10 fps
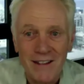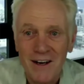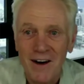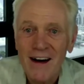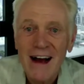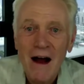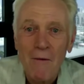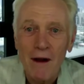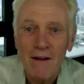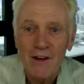So,
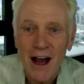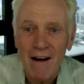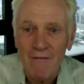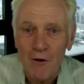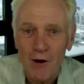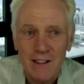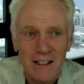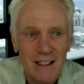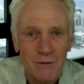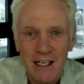what have you got for us
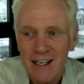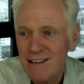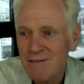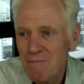this week?